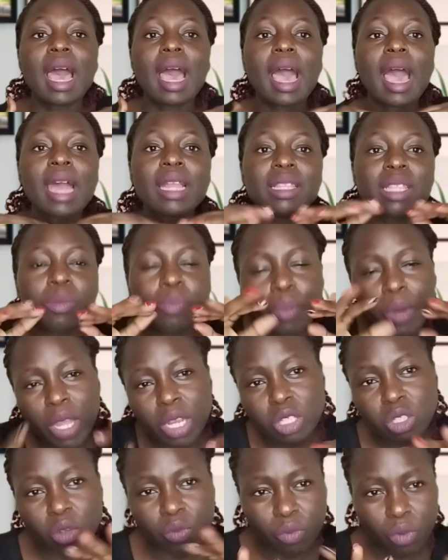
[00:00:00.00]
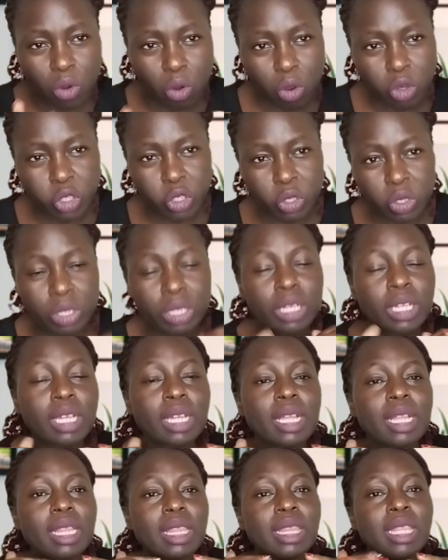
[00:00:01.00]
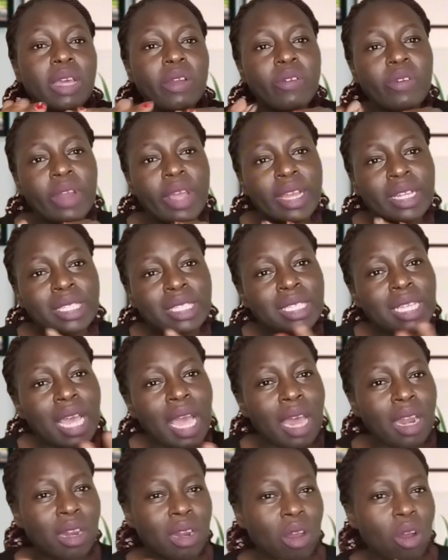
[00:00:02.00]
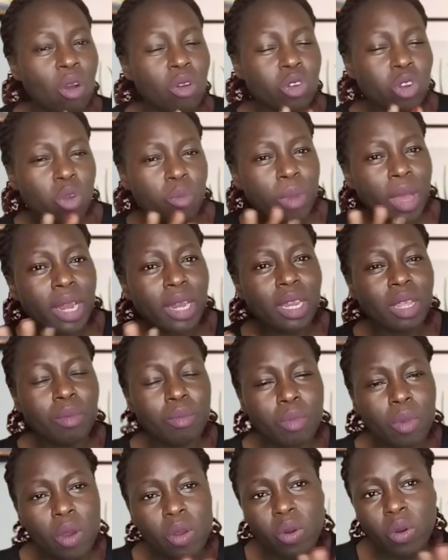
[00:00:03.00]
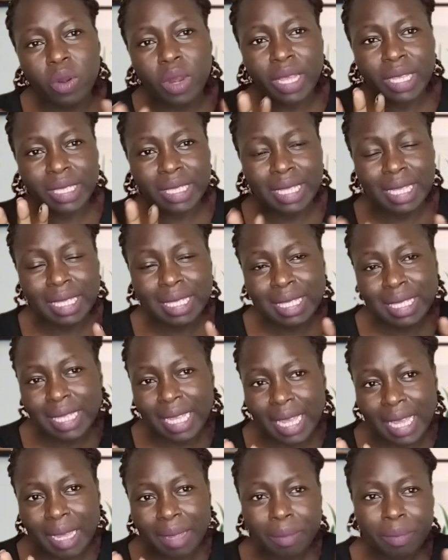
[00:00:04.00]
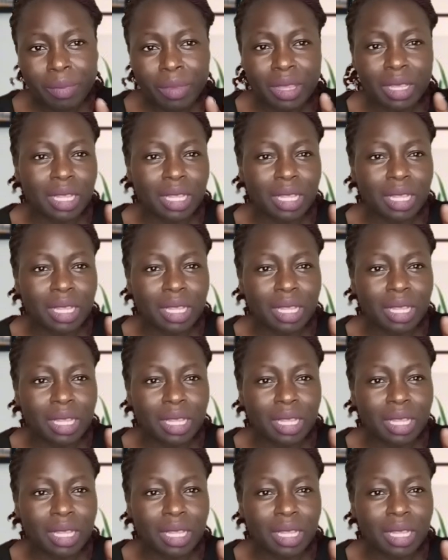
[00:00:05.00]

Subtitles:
At the point of auction, the rates are normally more or less the same.